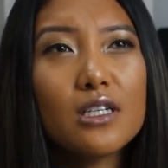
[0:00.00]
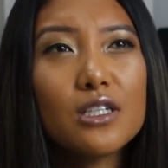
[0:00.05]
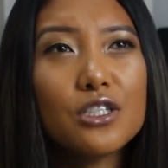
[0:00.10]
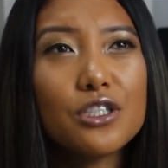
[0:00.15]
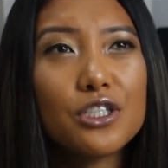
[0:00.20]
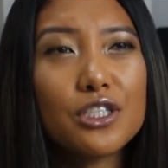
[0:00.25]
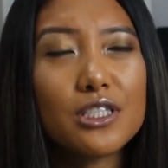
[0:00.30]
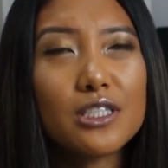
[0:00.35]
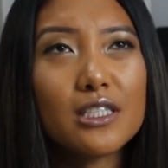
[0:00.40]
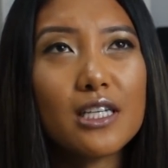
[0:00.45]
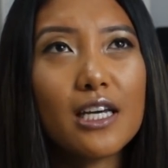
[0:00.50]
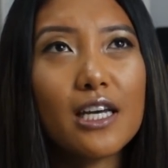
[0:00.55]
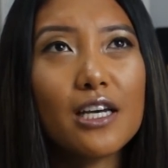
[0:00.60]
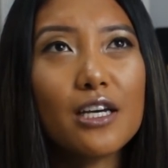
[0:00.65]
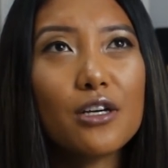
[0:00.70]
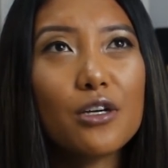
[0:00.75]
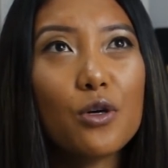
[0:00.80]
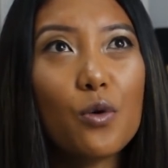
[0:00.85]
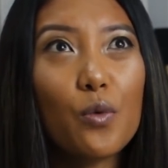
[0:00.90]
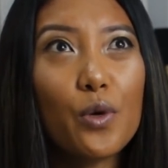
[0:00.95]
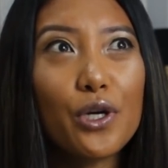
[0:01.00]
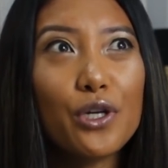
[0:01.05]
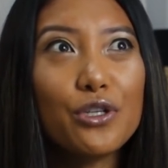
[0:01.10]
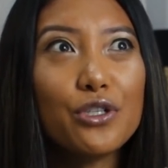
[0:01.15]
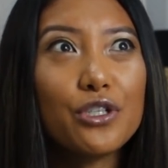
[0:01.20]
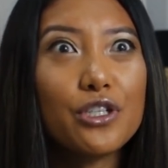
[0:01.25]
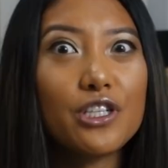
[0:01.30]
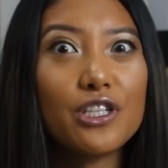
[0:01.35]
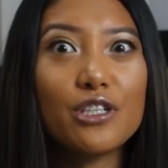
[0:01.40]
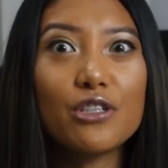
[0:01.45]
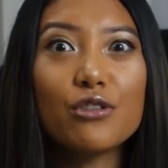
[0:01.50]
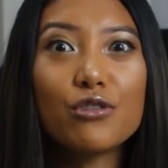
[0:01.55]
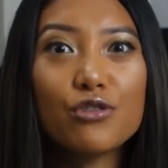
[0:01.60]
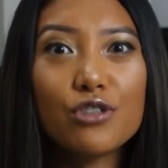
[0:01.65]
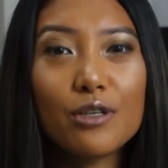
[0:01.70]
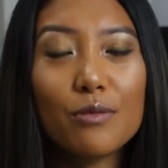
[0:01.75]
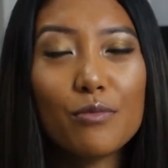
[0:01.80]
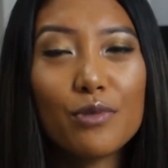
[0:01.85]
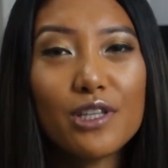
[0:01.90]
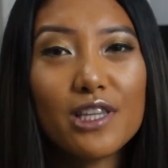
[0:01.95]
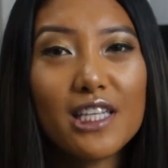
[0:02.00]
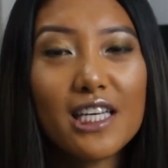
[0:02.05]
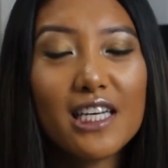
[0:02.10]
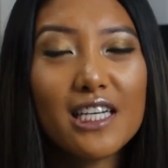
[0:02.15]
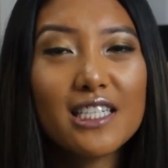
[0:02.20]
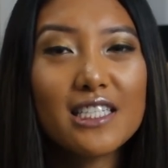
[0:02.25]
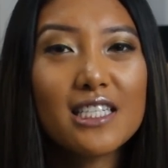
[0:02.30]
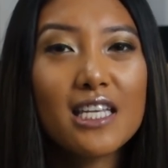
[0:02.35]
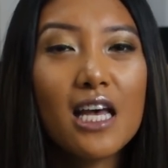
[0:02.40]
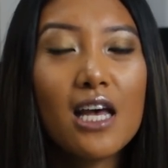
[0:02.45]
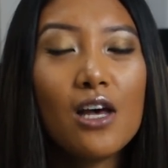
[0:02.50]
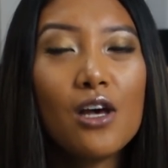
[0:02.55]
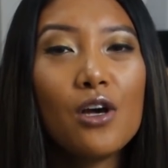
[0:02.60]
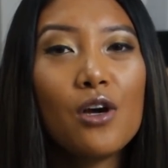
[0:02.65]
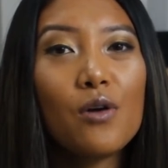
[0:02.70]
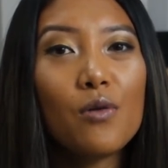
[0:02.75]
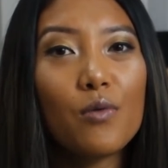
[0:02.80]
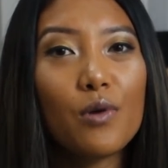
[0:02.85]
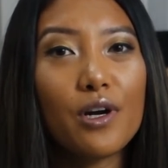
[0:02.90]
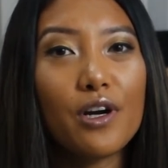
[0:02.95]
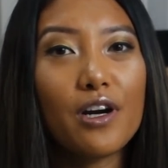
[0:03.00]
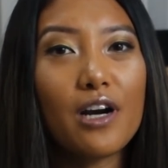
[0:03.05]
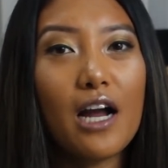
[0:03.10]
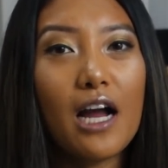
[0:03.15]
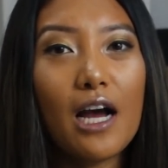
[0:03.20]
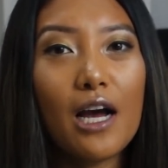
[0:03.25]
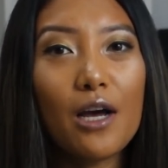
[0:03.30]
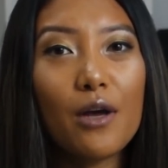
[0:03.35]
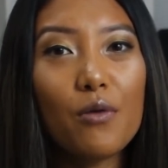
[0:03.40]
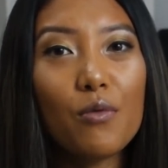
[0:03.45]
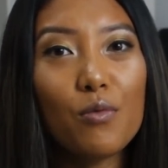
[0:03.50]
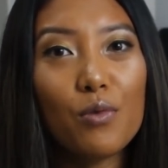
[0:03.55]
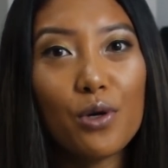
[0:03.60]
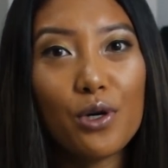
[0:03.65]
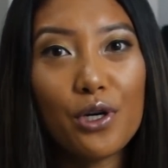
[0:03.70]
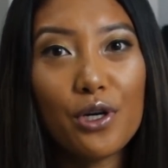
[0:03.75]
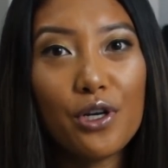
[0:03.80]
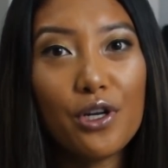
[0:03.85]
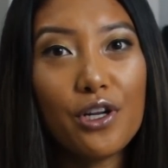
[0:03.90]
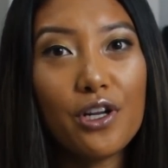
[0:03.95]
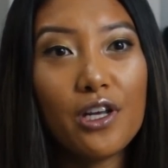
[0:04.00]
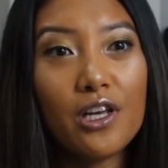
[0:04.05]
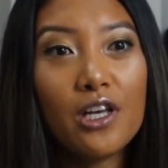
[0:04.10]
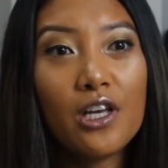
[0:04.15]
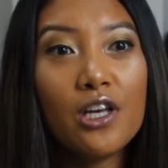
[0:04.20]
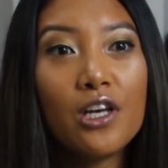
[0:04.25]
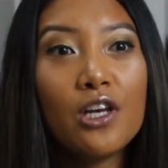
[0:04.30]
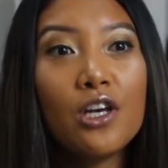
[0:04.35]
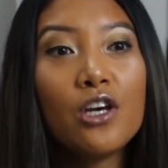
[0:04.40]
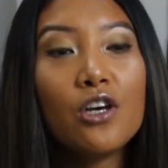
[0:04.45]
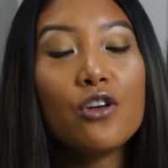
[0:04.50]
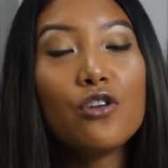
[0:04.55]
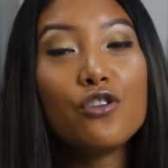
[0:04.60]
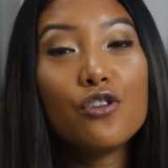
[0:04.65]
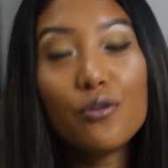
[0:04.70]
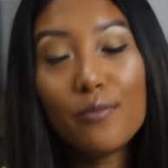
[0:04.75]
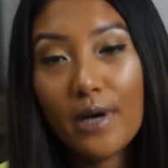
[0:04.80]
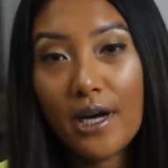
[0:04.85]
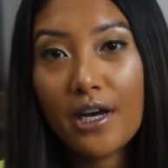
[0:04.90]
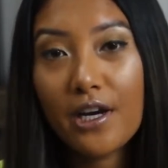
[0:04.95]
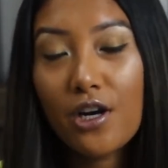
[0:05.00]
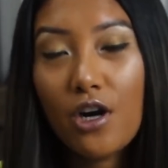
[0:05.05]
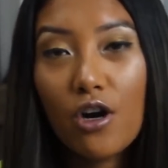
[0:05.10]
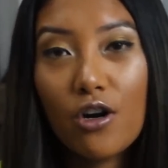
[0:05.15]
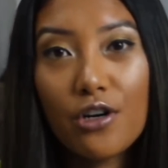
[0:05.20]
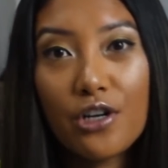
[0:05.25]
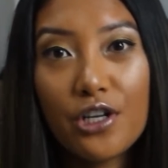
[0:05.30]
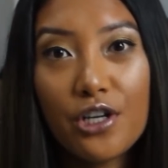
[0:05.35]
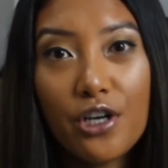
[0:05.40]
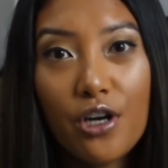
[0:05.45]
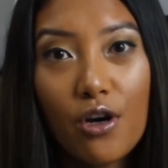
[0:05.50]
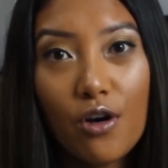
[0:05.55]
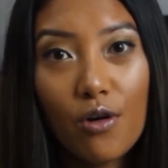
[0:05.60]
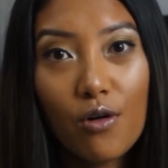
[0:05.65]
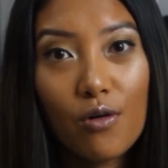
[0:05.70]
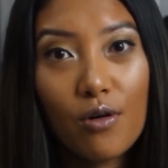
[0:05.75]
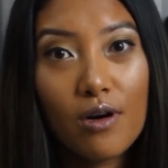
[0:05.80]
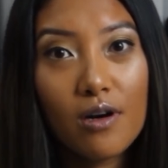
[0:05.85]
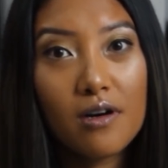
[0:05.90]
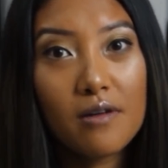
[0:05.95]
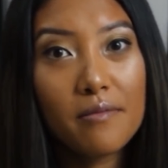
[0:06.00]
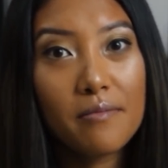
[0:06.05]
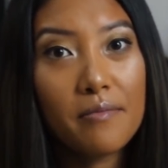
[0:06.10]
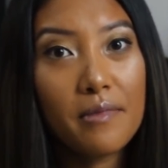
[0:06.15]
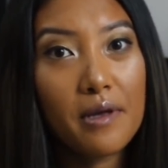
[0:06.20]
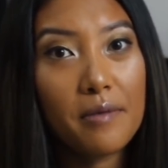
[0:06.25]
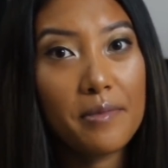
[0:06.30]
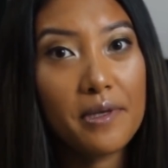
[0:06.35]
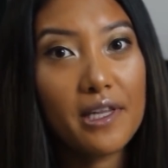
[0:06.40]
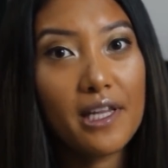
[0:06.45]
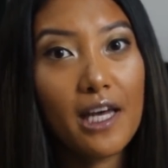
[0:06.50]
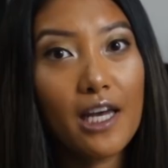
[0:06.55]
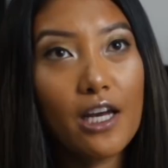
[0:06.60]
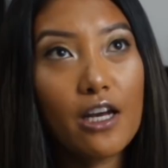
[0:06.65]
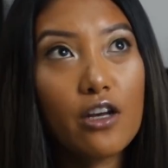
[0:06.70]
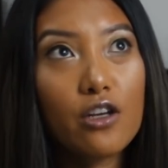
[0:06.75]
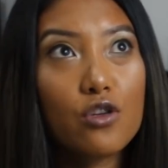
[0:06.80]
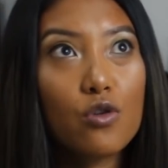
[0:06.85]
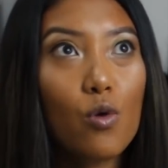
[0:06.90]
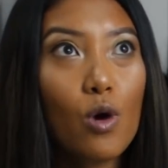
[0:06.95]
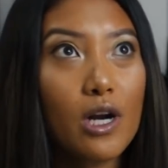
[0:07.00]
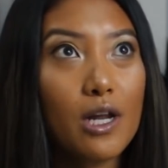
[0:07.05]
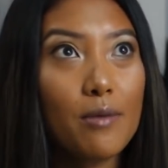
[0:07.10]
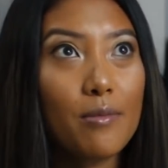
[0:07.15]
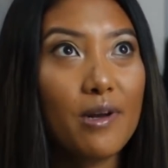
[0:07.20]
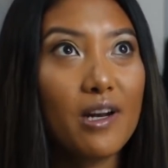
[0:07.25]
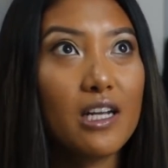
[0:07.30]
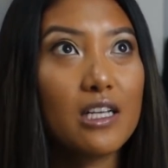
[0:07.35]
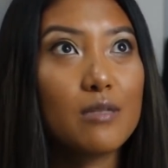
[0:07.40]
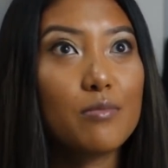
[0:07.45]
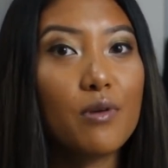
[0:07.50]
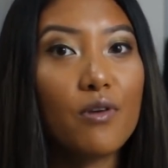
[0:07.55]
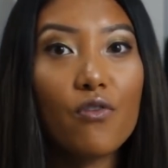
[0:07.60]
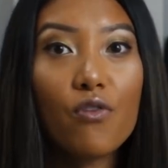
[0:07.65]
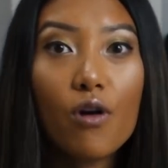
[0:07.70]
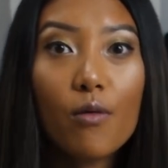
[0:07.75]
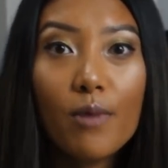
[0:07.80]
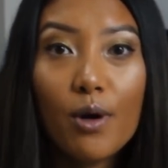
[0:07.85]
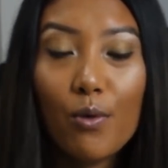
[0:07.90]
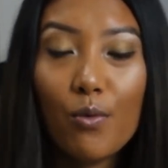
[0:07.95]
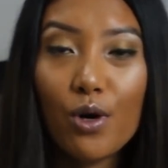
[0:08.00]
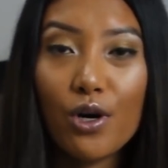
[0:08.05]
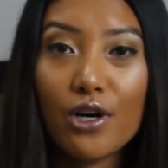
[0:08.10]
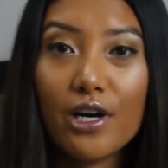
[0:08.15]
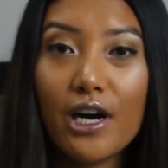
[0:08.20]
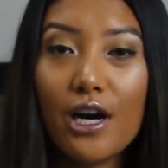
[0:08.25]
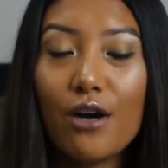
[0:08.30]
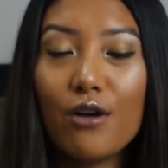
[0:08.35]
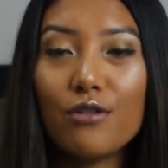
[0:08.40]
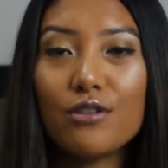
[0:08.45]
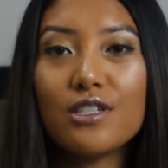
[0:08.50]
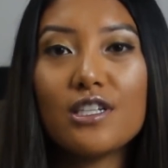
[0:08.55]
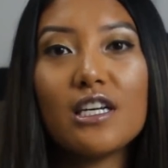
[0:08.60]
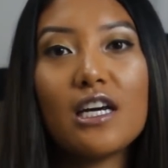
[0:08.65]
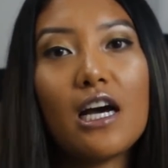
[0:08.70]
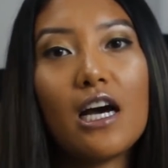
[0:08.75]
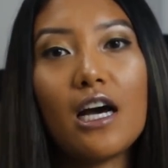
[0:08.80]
just going to the extreme with things, where I would do my cardio maybe 20 minutes before my workout.